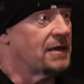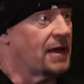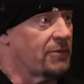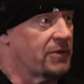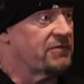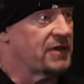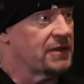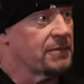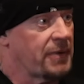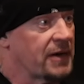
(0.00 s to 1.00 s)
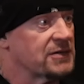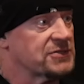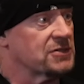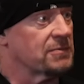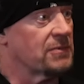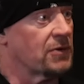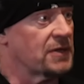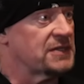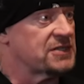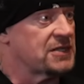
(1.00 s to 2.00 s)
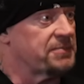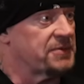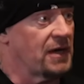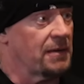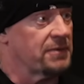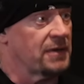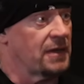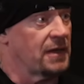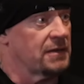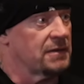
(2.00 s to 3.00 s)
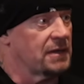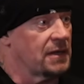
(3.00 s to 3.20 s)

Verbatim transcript: I would have either embarrassed them or they stepped up. And